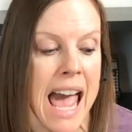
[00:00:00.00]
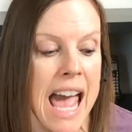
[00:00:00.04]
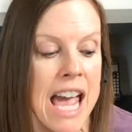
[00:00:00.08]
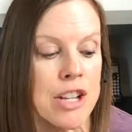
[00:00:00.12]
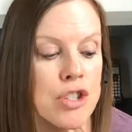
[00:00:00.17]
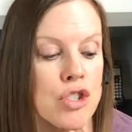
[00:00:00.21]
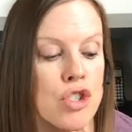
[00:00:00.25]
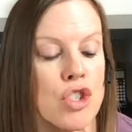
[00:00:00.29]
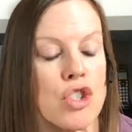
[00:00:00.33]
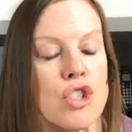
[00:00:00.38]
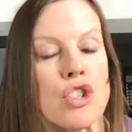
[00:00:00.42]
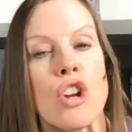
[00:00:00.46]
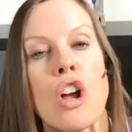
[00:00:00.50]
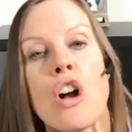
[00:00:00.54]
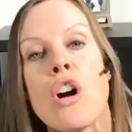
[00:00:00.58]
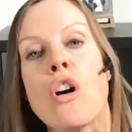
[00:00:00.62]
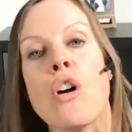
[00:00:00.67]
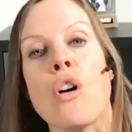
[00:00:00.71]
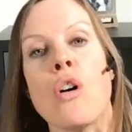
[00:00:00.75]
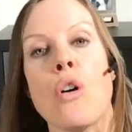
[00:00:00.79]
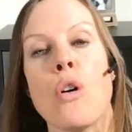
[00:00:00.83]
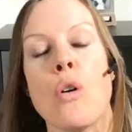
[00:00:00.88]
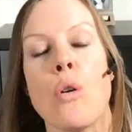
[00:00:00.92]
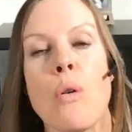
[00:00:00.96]
and
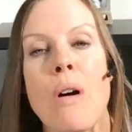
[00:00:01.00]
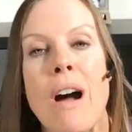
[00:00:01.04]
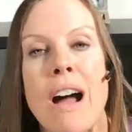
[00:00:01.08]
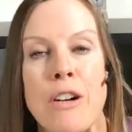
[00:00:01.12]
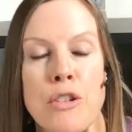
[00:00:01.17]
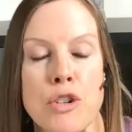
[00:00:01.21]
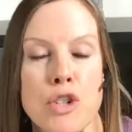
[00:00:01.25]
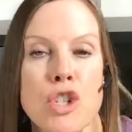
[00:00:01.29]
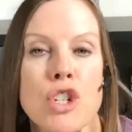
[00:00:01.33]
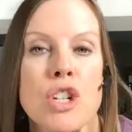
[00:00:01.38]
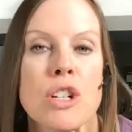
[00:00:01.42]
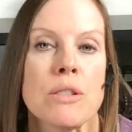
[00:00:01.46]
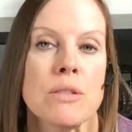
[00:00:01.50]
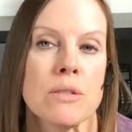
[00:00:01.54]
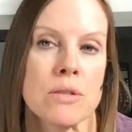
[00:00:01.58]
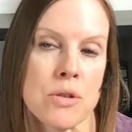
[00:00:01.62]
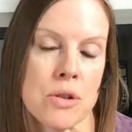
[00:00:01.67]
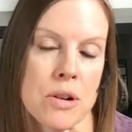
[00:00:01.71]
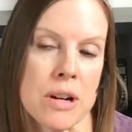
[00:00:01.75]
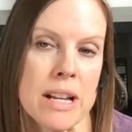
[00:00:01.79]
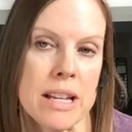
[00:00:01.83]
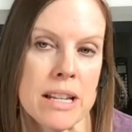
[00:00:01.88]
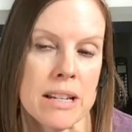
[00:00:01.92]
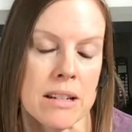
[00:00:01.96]
show our
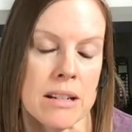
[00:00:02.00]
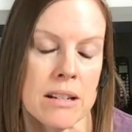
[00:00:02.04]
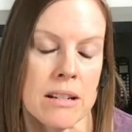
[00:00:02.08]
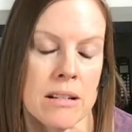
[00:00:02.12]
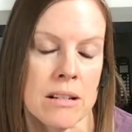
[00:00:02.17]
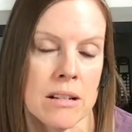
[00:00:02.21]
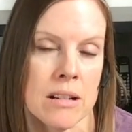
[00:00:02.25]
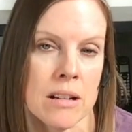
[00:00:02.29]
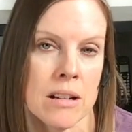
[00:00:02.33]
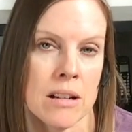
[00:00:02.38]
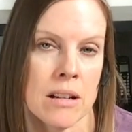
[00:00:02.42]
children